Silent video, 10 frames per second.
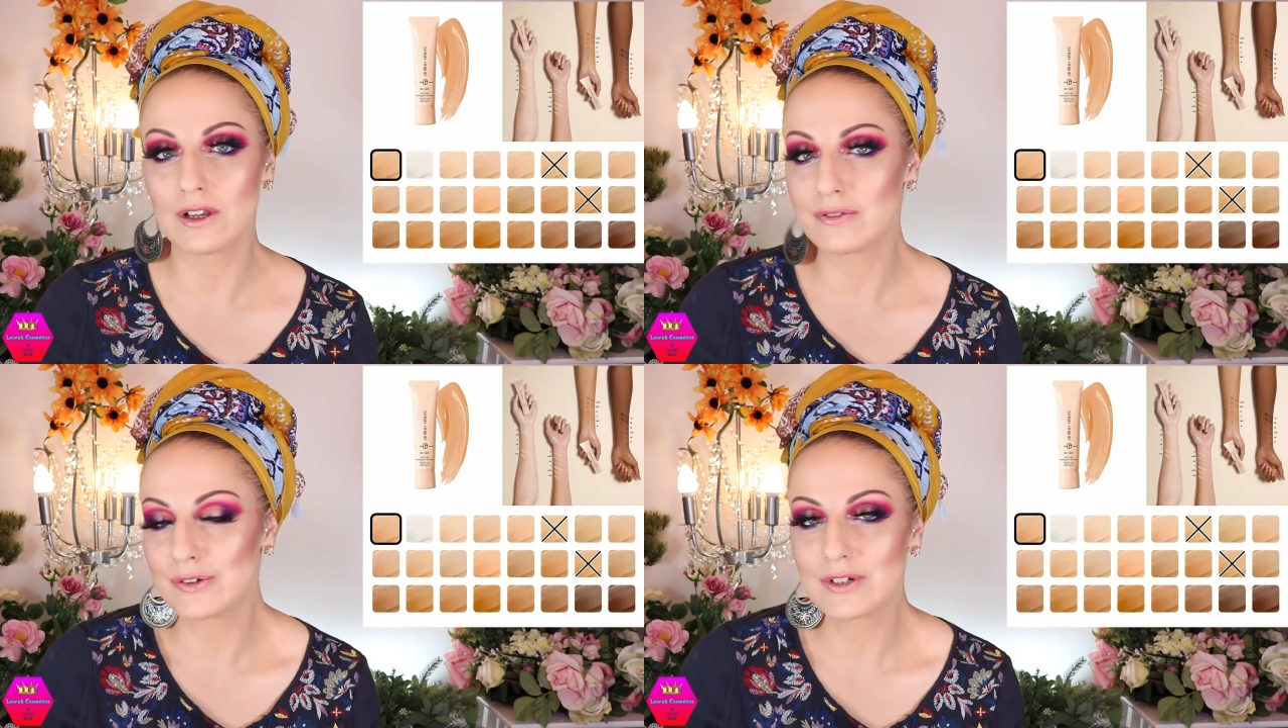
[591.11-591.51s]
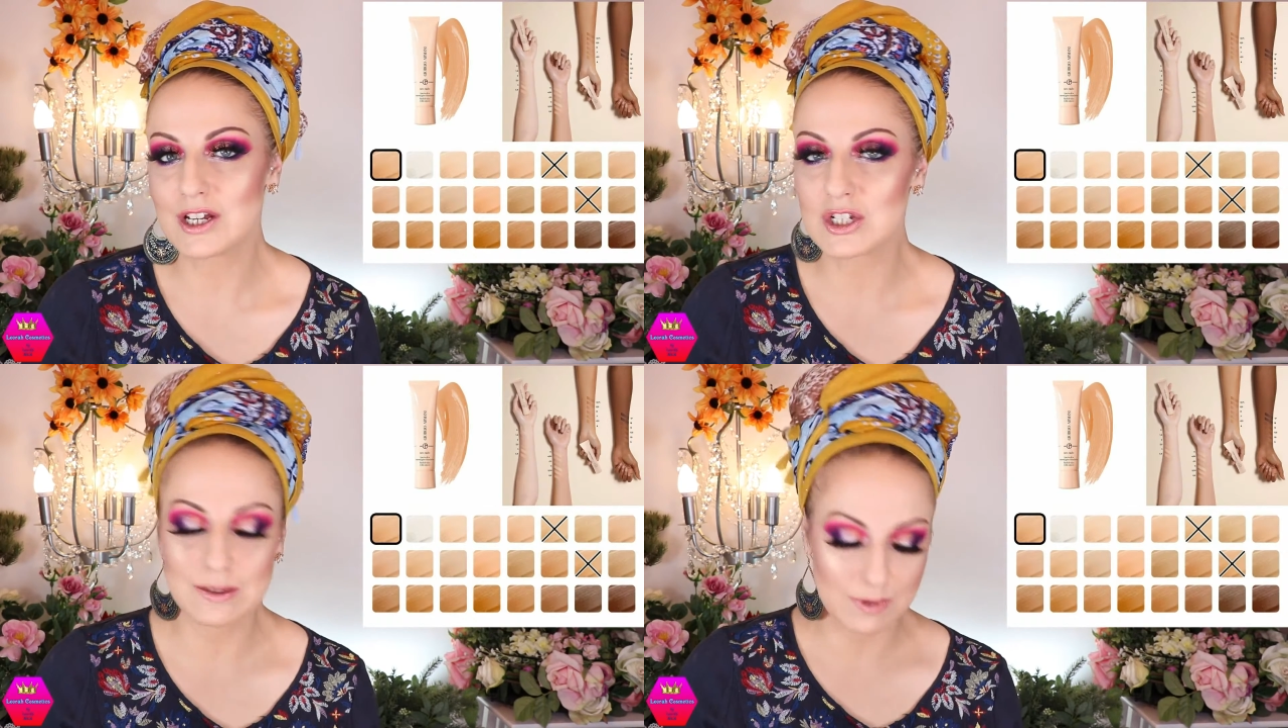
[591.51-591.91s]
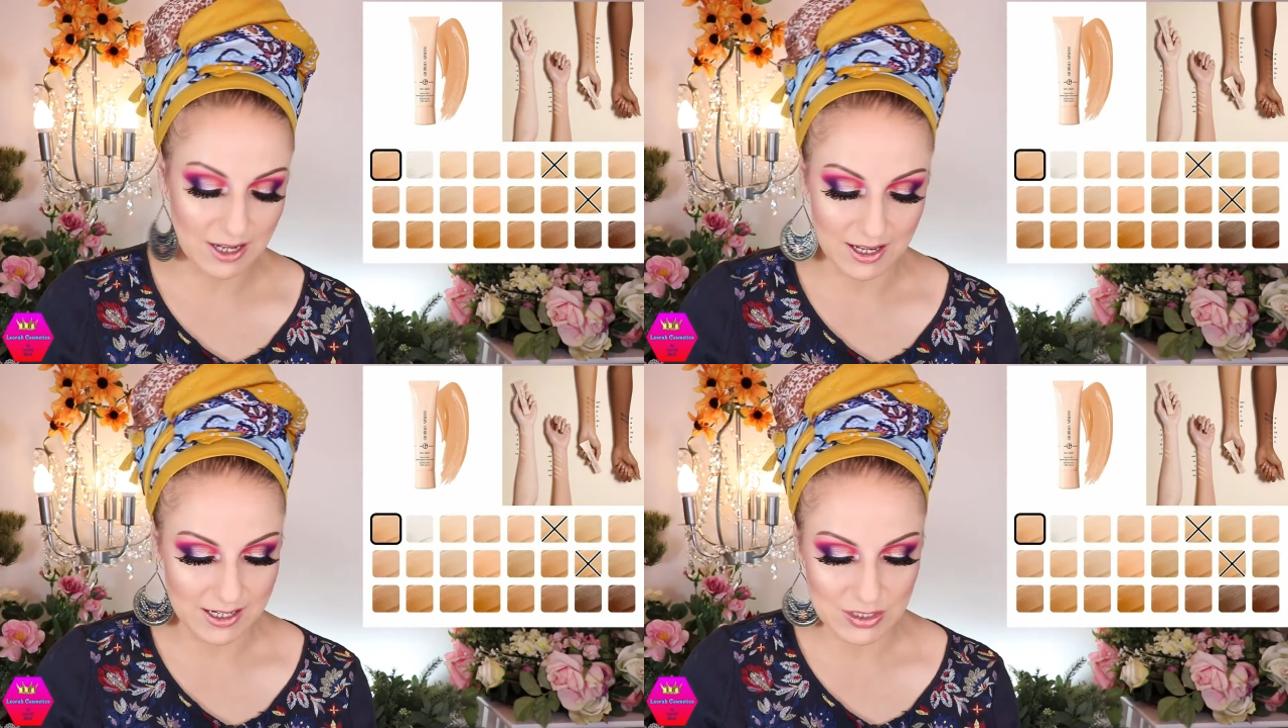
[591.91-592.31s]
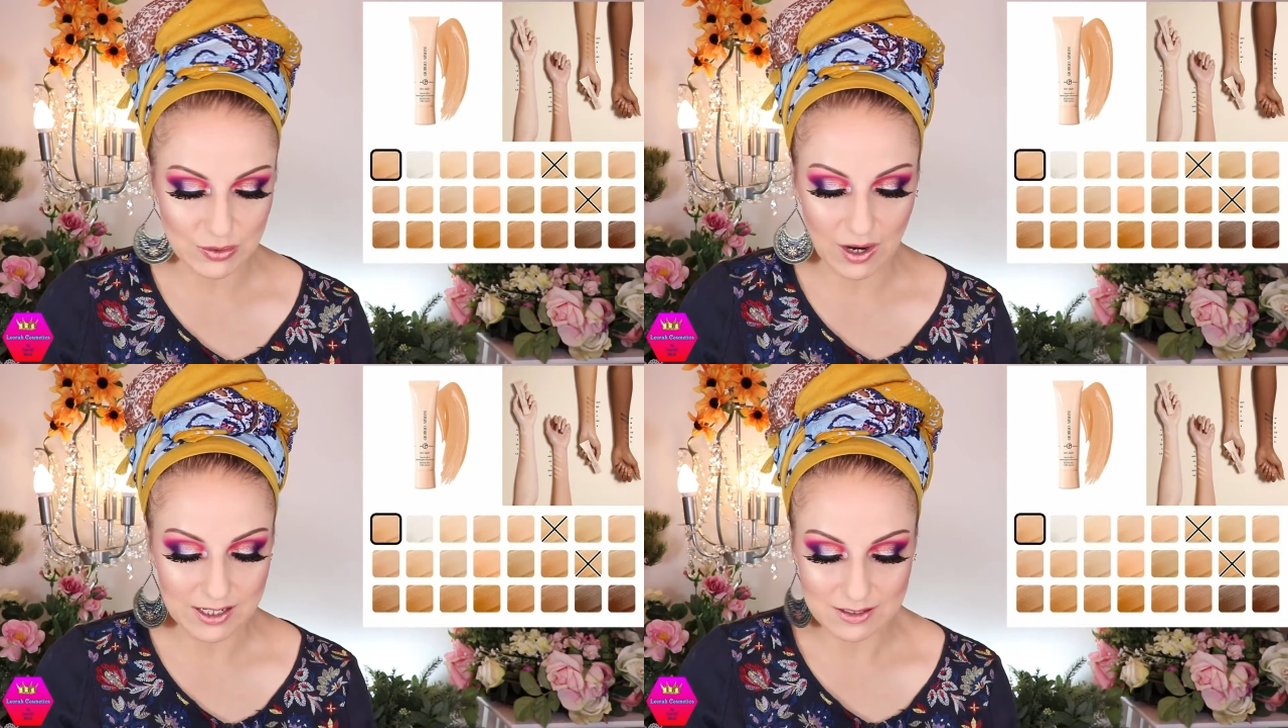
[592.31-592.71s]
foundation what can I
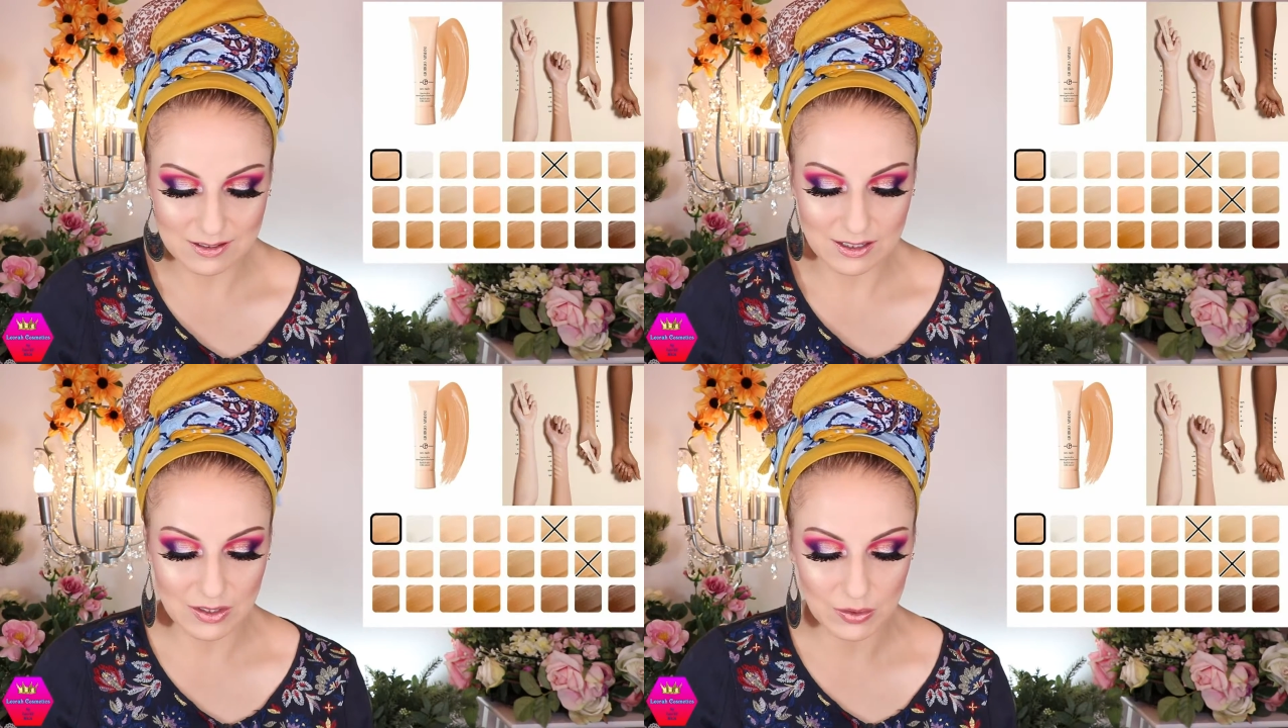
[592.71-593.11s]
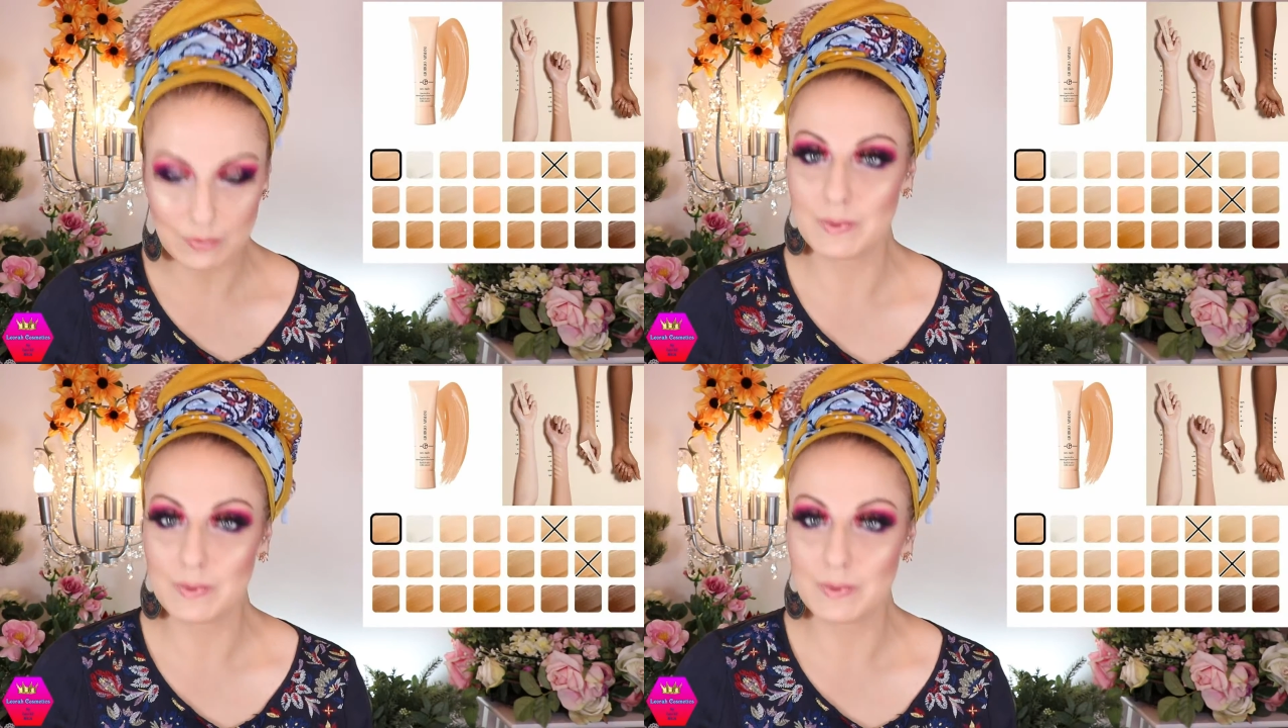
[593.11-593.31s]
do I you know